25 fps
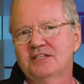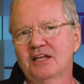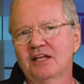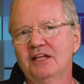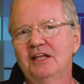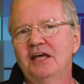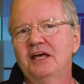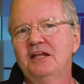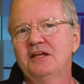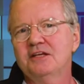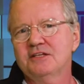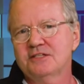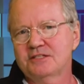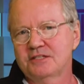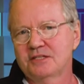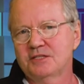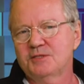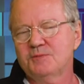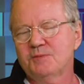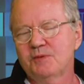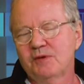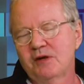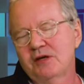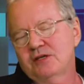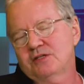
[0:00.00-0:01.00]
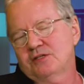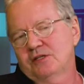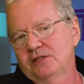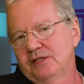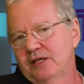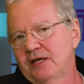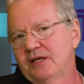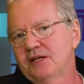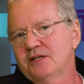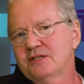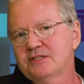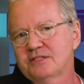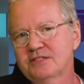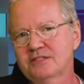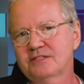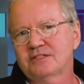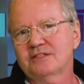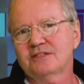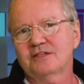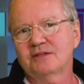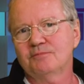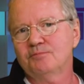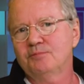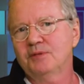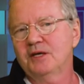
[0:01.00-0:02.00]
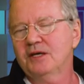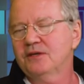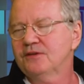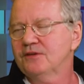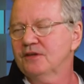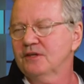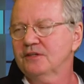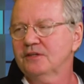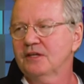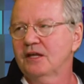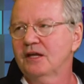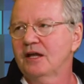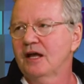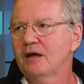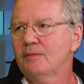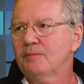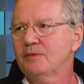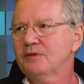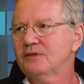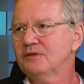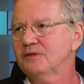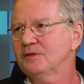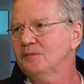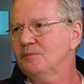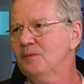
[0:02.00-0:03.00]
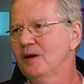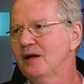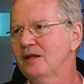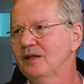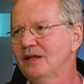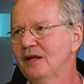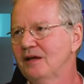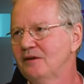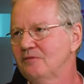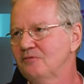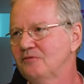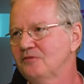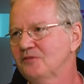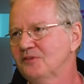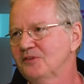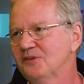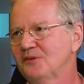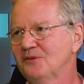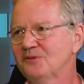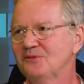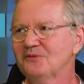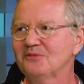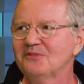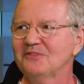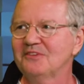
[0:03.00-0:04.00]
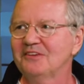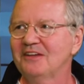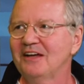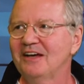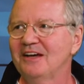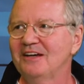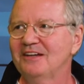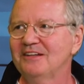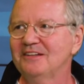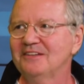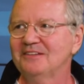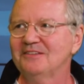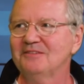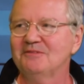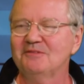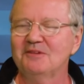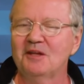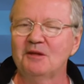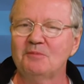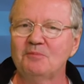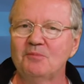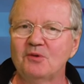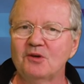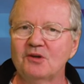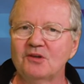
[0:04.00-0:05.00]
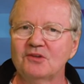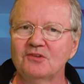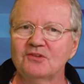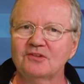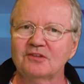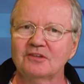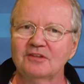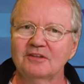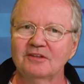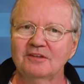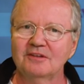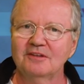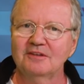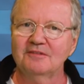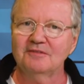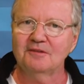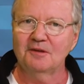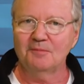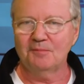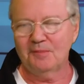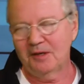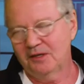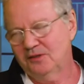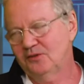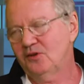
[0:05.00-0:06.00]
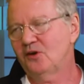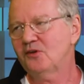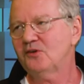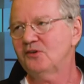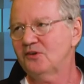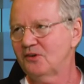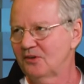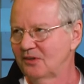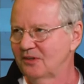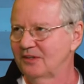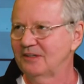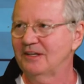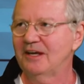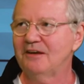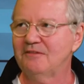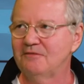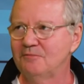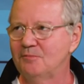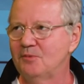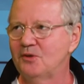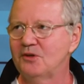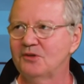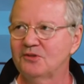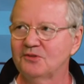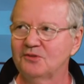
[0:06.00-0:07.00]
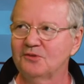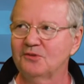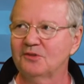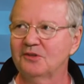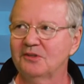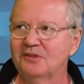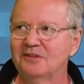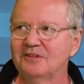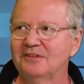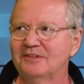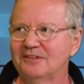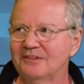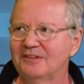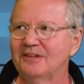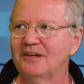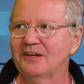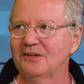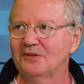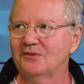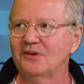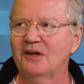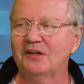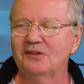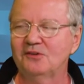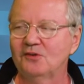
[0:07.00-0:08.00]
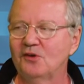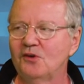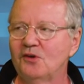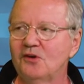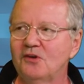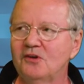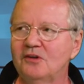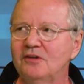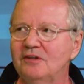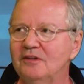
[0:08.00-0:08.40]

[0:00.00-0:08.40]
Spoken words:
latest inspiration, latest big thing that happened in my life, you know, that birth. And my daughter gave birth to a granddaughter.